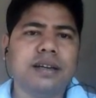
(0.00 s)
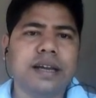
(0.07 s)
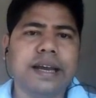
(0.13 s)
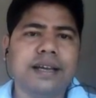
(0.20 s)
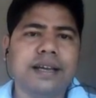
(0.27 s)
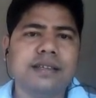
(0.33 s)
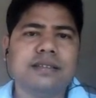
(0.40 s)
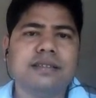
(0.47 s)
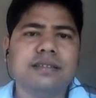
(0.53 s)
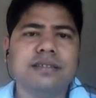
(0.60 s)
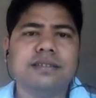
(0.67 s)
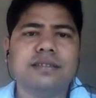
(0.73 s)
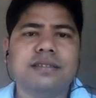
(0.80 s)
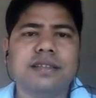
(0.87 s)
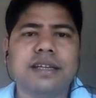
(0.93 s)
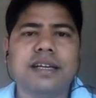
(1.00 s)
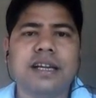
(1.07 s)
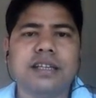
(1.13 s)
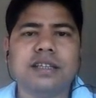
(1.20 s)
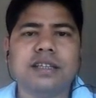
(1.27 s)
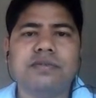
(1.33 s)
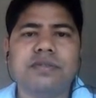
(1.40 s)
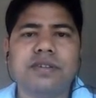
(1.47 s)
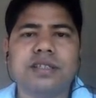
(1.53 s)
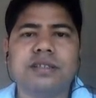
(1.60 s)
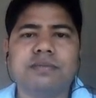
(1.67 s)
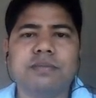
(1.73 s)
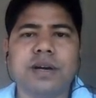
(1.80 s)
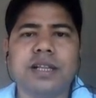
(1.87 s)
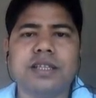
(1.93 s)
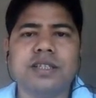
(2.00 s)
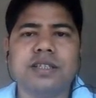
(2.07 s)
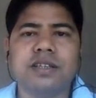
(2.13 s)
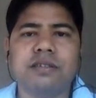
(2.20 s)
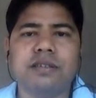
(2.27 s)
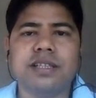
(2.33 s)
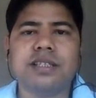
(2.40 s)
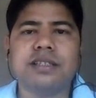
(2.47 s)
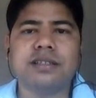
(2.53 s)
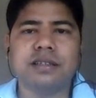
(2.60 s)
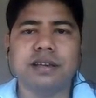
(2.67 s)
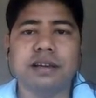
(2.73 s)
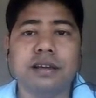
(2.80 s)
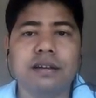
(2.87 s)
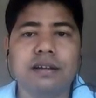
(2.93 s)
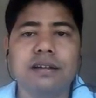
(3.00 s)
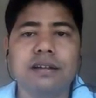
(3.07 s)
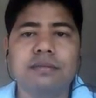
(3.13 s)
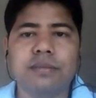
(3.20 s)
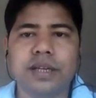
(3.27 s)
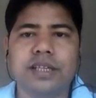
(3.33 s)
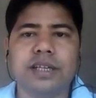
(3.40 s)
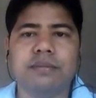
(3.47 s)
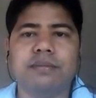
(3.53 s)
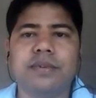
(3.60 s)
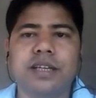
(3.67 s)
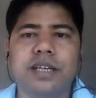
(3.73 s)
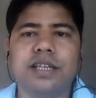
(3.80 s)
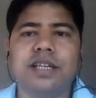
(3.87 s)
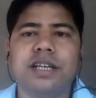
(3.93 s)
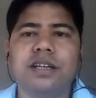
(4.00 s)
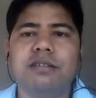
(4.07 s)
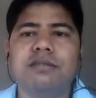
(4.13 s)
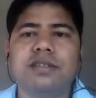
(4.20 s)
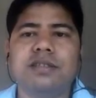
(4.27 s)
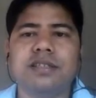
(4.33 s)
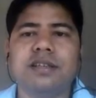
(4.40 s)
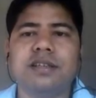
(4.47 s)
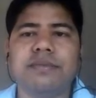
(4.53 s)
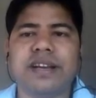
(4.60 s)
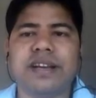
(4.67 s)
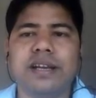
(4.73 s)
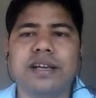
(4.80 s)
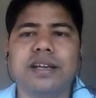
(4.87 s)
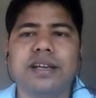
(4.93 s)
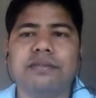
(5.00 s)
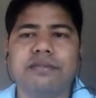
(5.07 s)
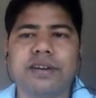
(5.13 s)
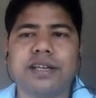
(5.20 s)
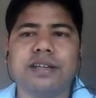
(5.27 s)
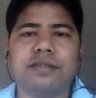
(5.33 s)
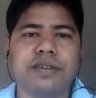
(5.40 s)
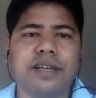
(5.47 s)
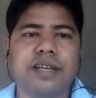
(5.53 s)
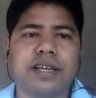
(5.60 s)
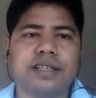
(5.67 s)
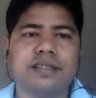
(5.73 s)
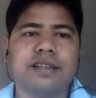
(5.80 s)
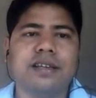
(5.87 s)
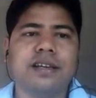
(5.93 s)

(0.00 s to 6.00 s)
As an ultrafast pulse travels in a medium, it induces a varying refractive index.